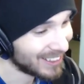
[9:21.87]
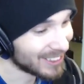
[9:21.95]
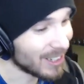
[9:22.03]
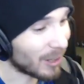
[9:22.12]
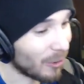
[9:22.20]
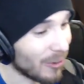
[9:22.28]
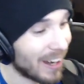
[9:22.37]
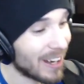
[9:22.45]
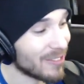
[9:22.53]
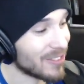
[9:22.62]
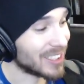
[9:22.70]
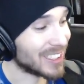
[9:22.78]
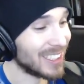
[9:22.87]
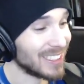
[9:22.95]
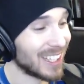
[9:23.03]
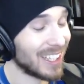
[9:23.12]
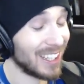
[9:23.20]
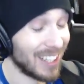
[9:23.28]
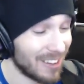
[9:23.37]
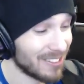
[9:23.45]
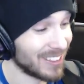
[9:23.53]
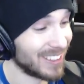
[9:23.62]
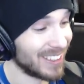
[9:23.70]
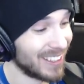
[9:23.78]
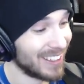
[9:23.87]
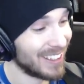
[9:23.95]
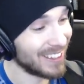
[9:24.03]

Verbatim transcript: Look how creative this is. I love it.